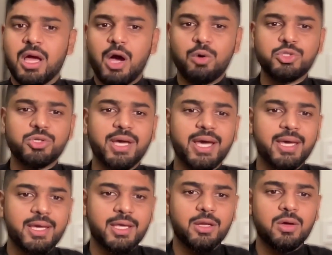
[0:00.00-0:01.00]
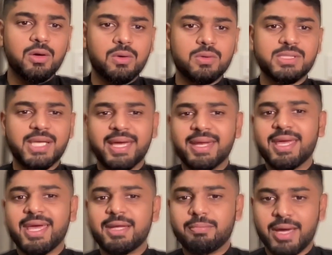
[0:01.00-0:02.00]
How should I
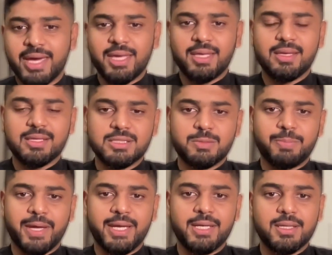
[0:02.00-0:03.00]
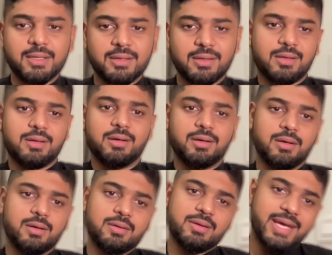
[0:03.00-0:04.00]
segregate my spend
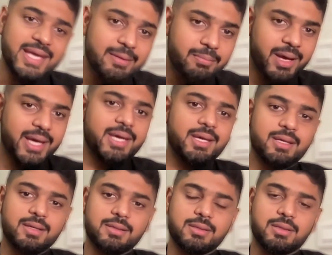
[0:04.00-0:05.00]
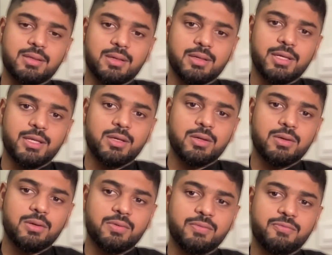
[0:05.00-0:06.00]
in my
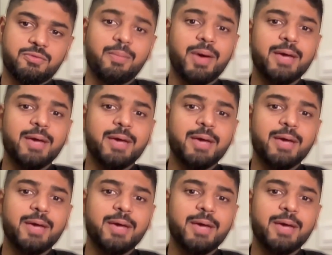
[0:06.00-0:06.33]
for my